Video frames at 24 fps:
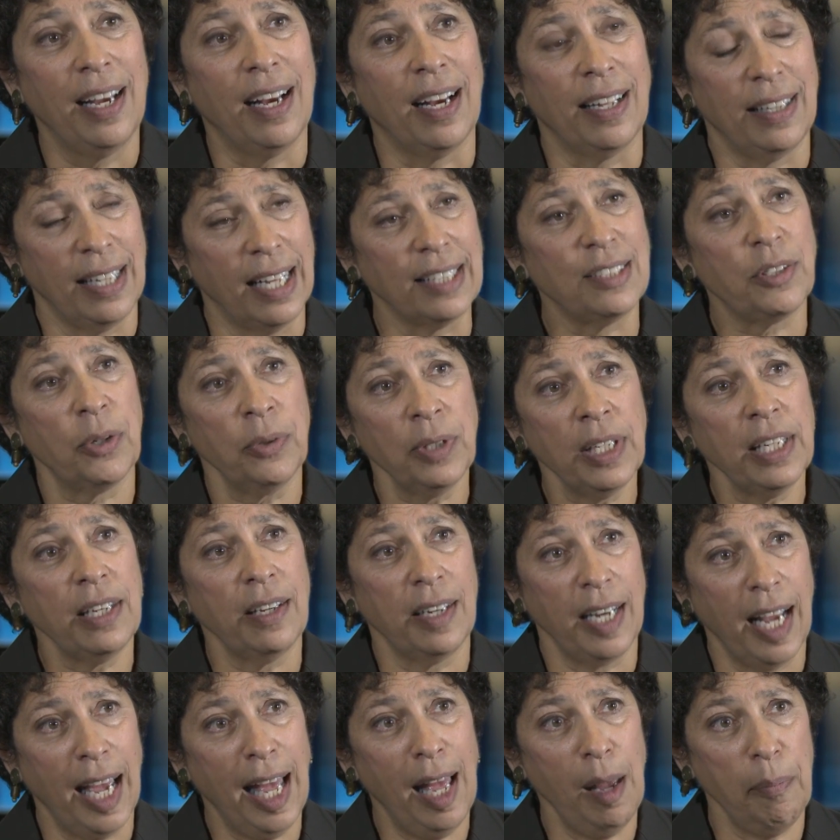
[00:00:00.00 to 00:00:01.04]
and that's only
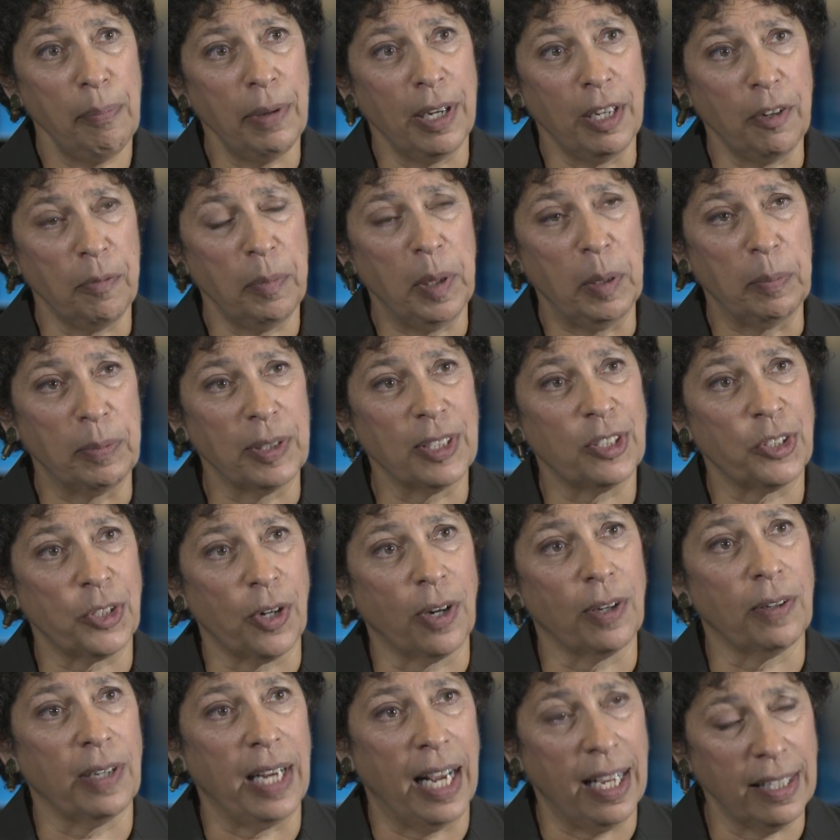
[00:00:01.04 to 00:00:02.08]
going to happen if people
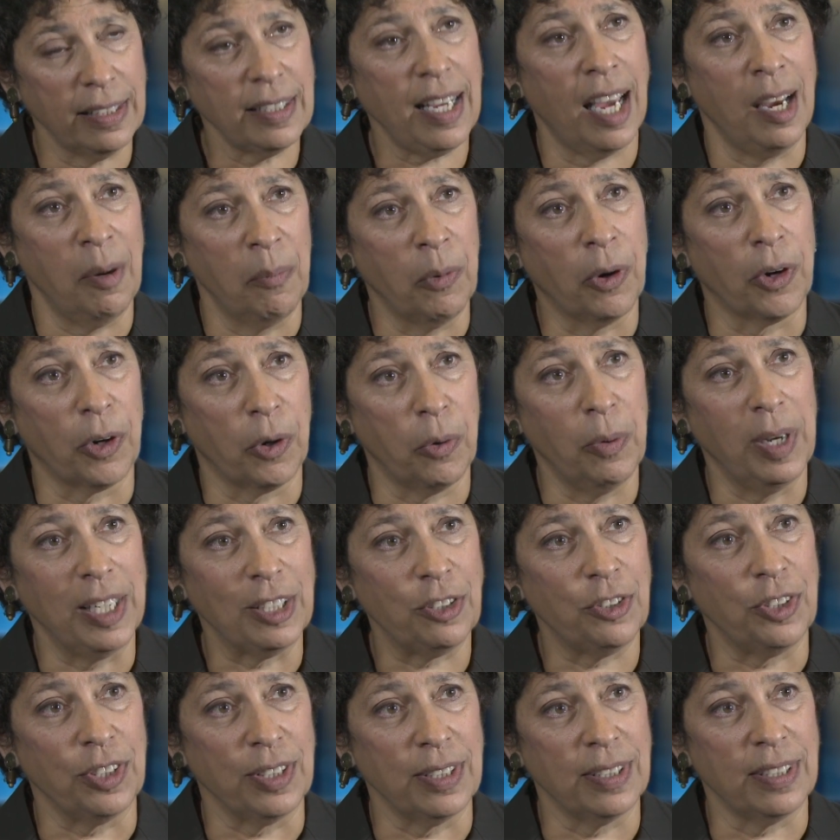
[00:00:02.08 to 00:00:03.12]
start asking more
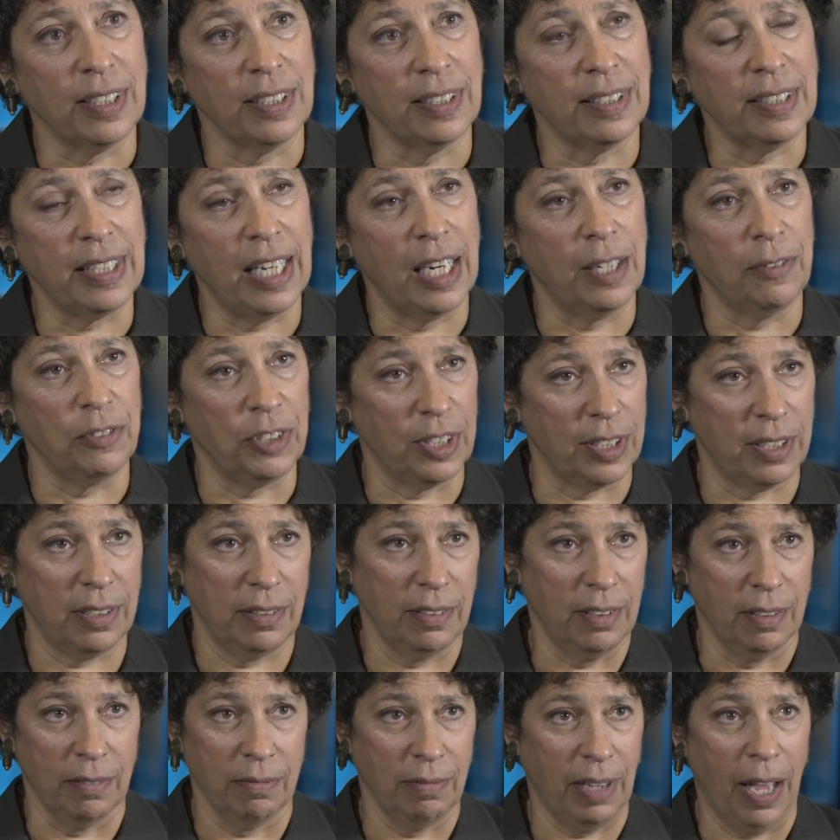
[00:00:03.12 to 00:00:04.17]
questions instead of just,
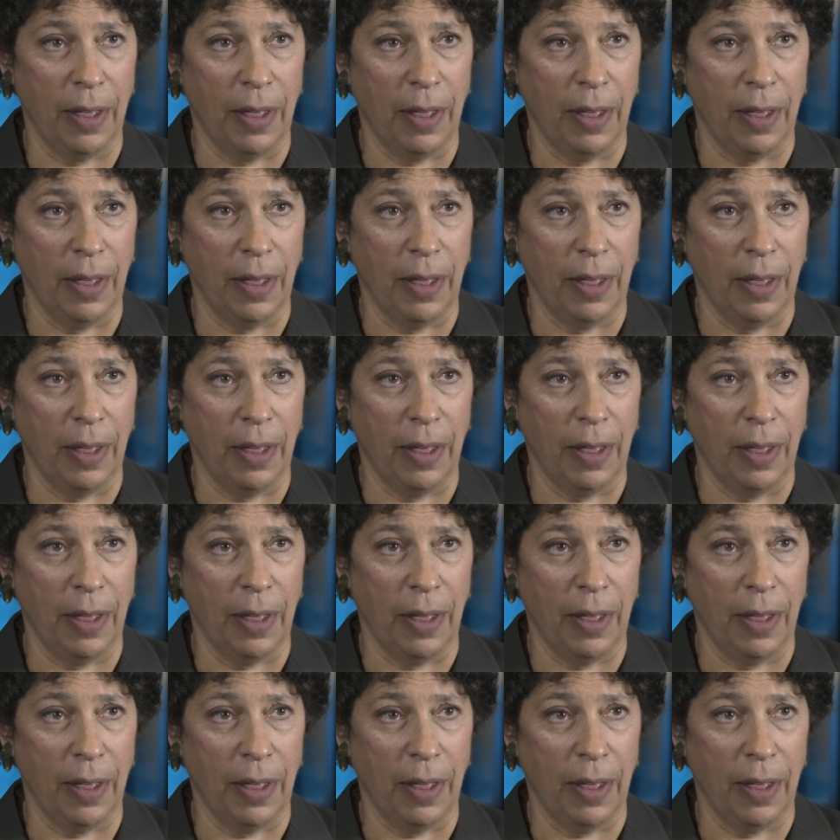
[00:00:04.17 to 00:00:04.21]
you know,